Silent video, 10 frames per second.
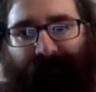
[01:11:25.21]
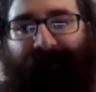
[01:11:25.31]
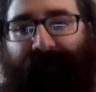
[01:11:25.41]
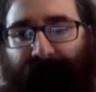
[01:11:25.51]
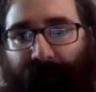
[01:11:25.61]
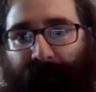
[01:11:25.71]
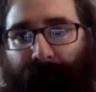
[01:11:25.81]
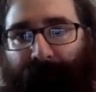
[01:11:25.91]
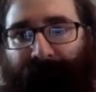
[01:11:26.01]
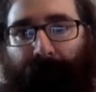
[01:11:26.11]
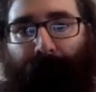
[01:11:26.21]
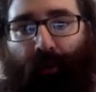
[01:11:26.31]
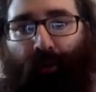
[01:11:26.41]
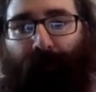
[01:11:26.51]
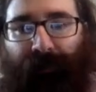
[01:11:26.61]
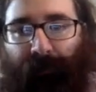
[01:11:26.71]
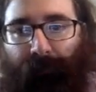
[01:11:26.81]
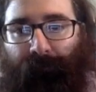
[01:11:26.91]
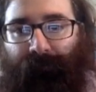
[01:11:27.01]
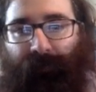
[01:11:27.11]
And let's talk about that more, but in
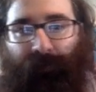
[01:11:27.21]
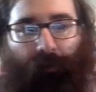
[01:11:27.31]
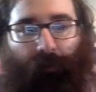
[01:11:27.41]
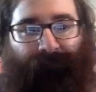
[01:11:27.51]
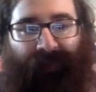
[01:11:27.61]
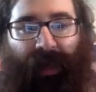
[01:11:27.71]
another video.